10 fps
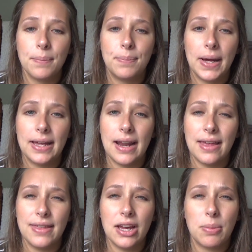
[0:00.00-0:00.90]
But I
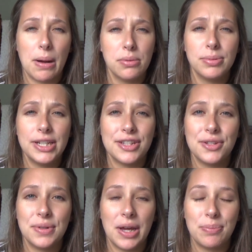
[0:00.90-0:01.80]
think I'll probably just
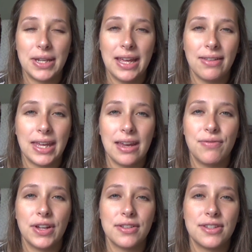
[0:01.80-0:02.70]
do an update, like if
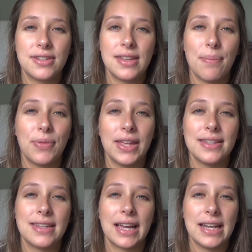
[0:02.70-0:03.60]
there's something
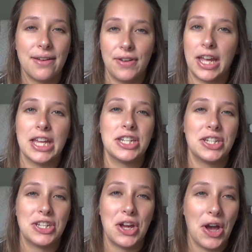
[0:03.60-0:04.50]

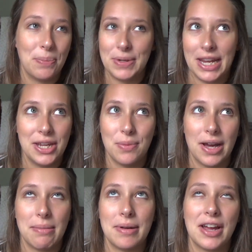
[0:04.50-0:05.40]
significant to update you
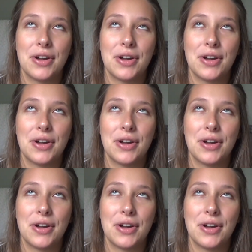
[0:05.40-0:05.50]
on. I'm